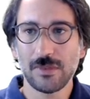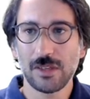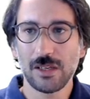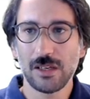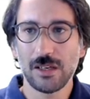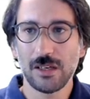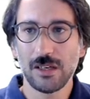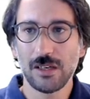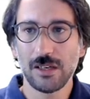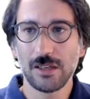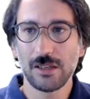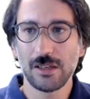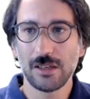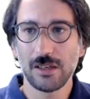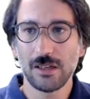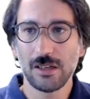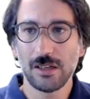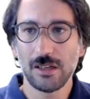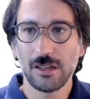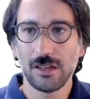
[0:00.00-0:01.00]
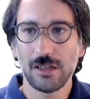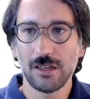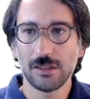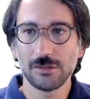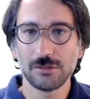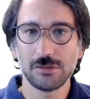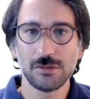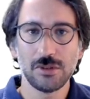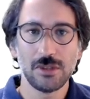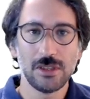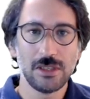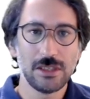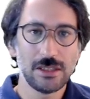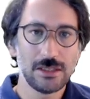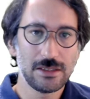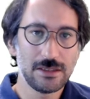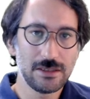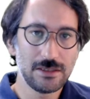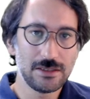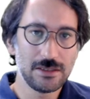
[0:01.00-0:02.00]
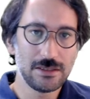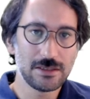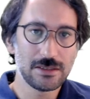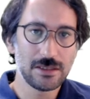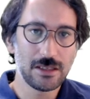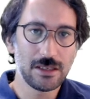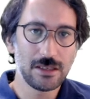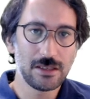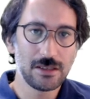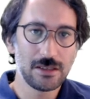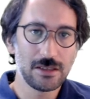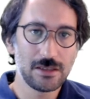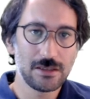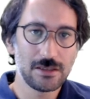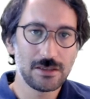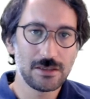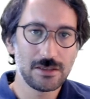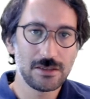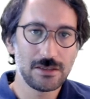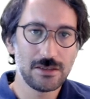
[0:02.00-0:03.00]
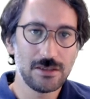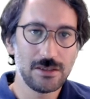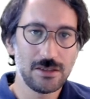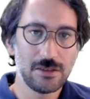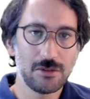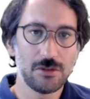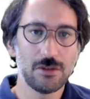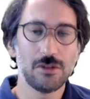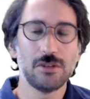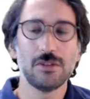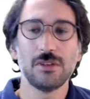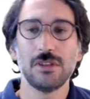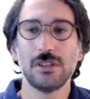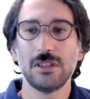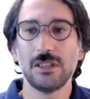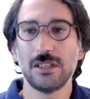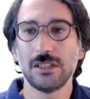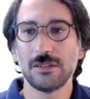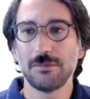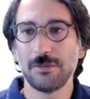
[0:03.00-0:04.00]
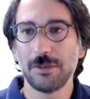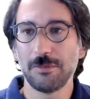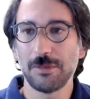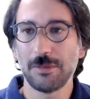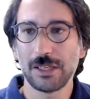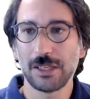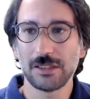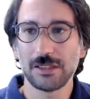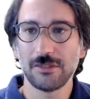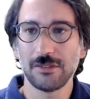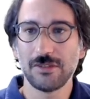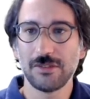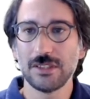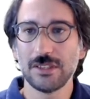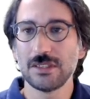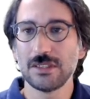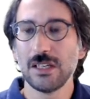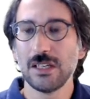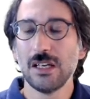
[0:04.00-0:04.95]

I out, this is I0. Let me make difference.